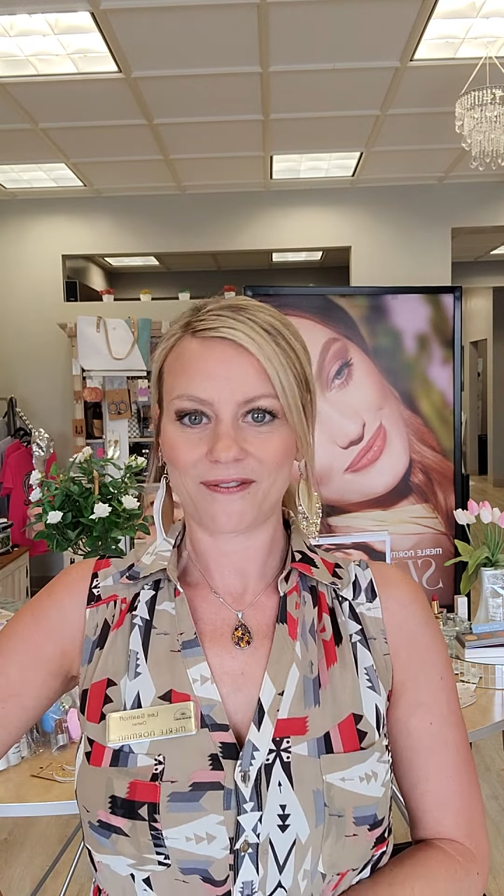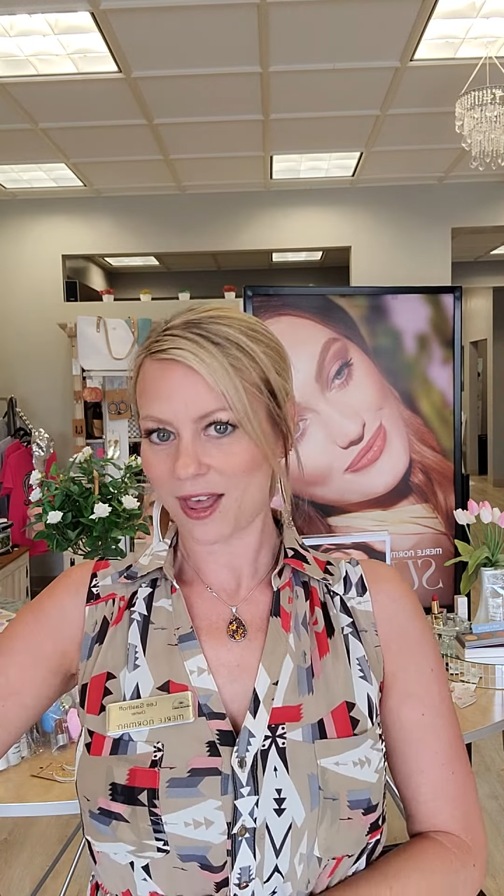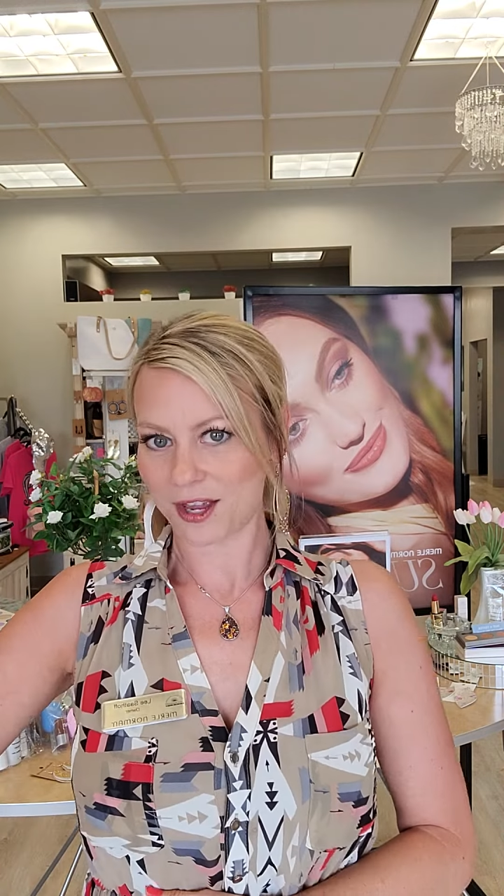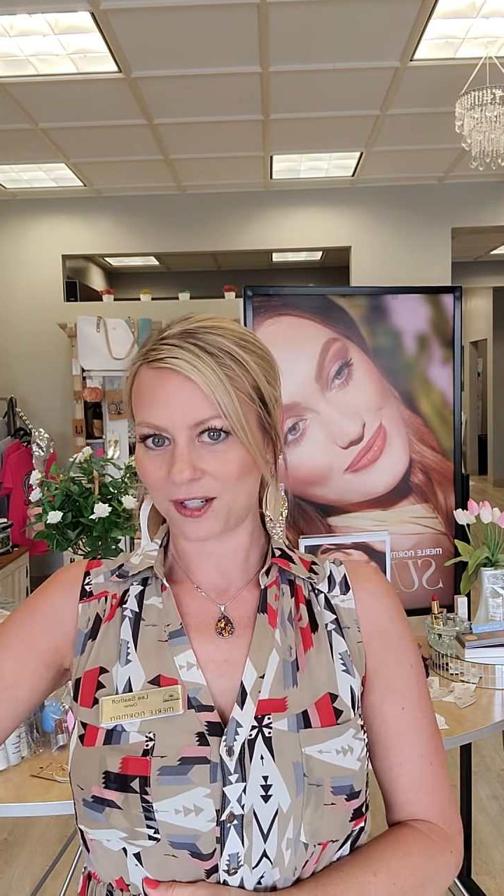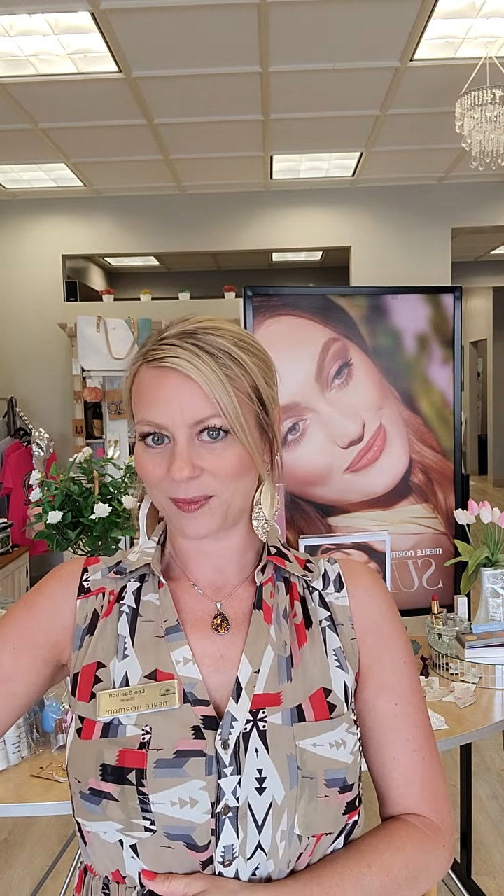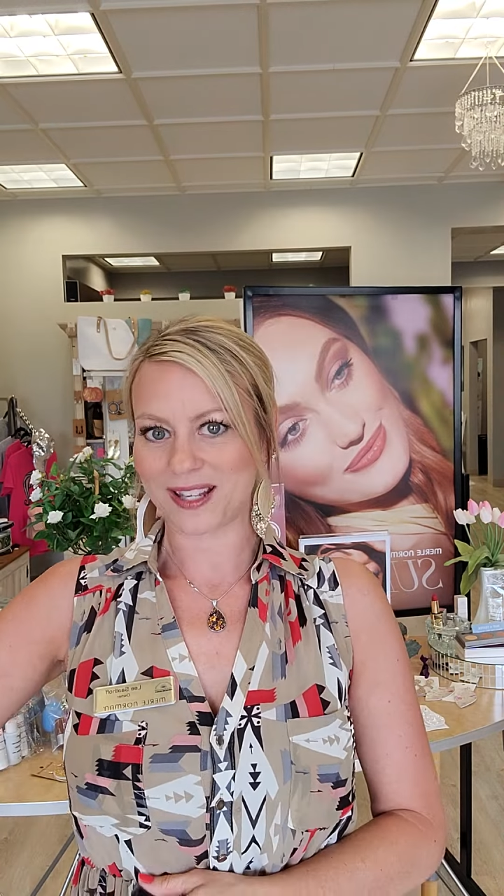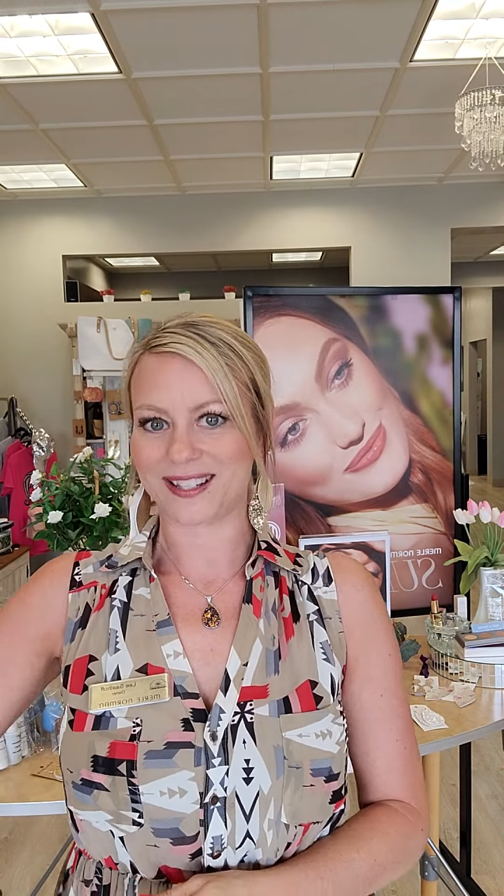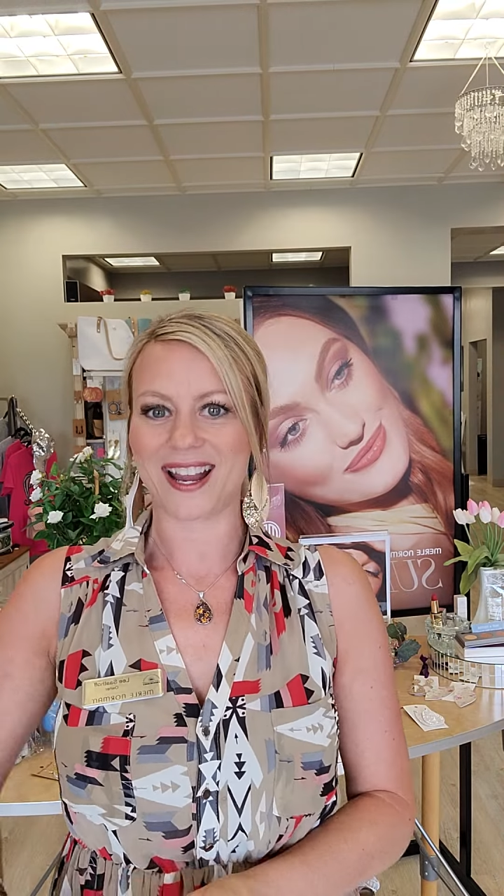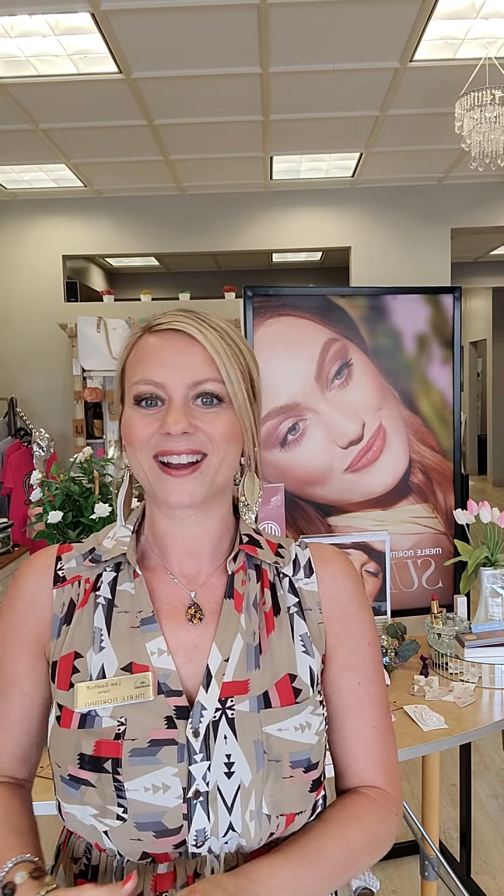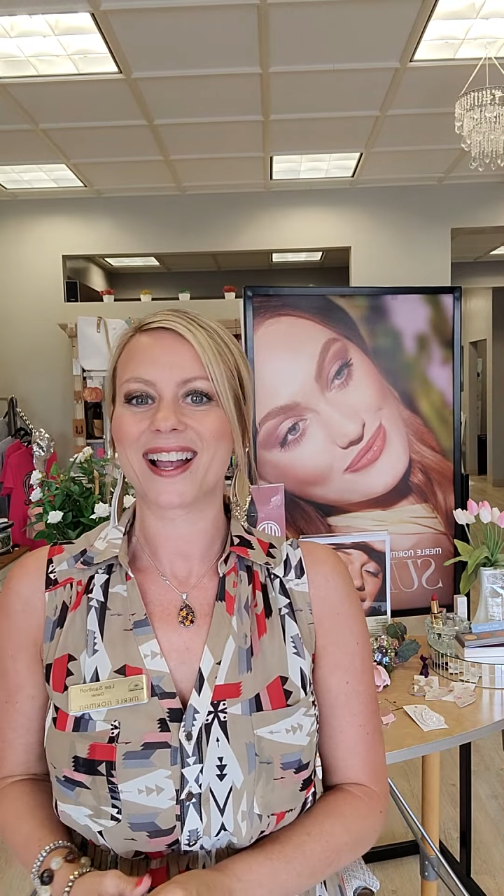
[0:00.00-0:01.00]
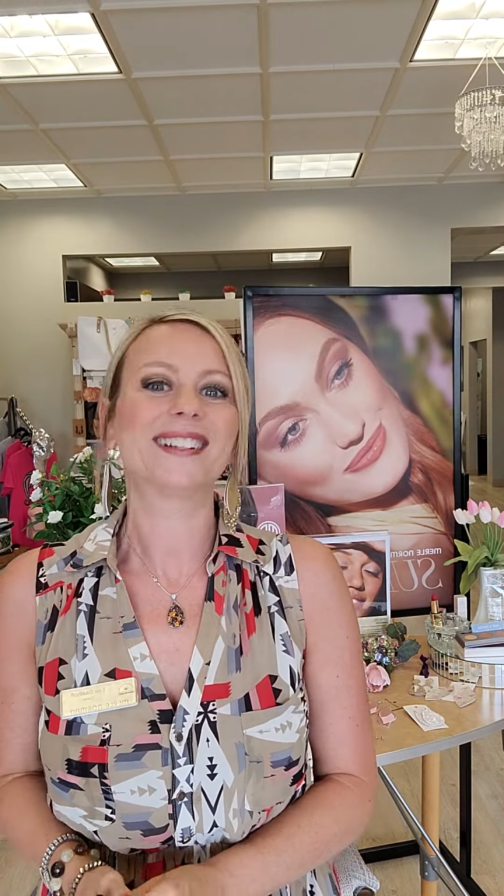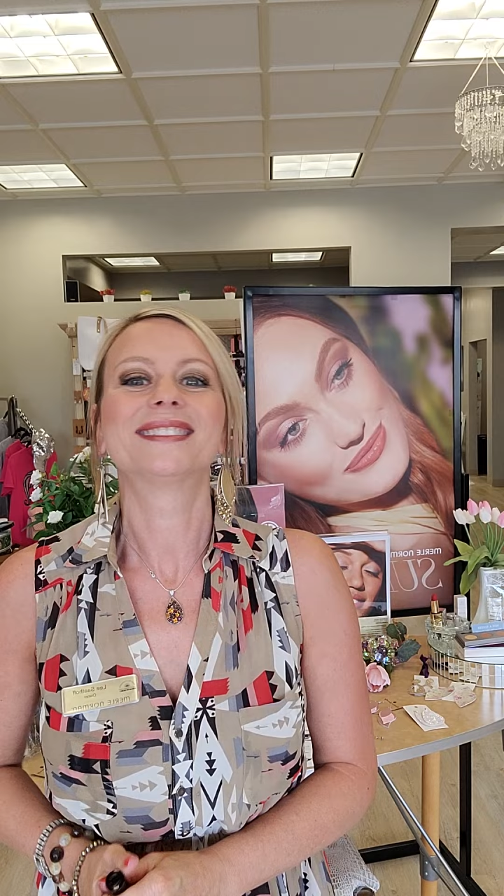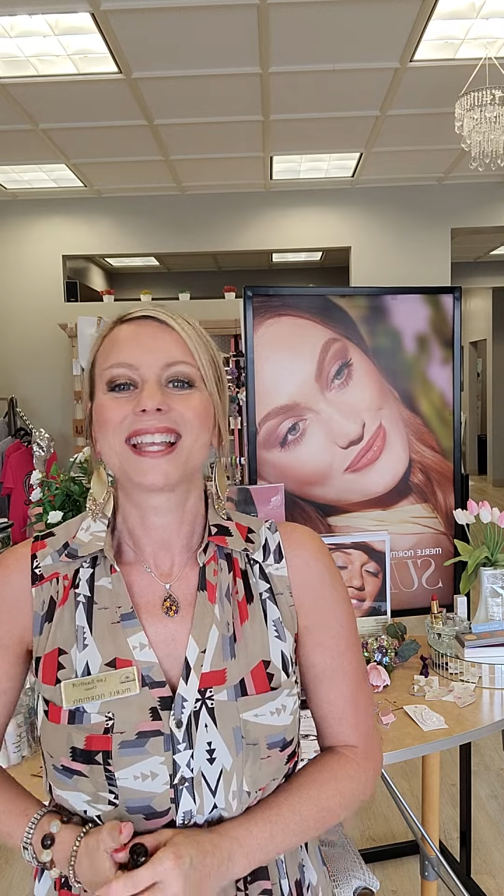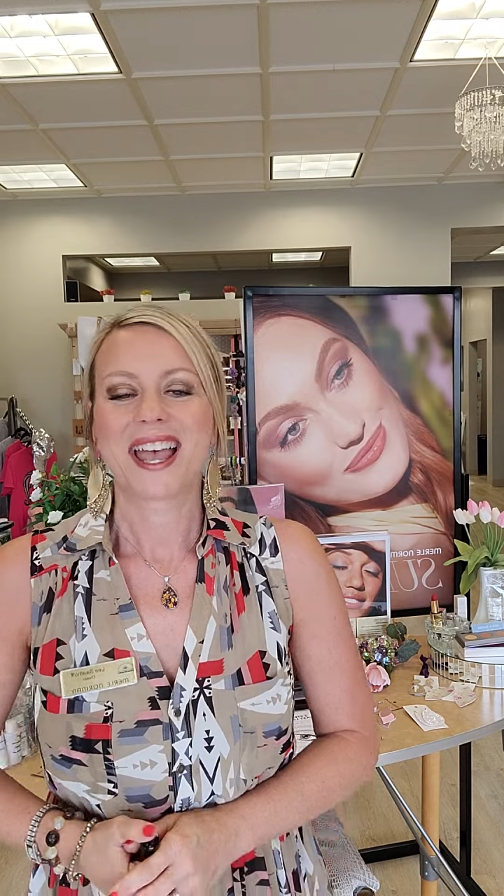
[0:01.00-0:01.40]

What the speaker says: Fat Lash mascara.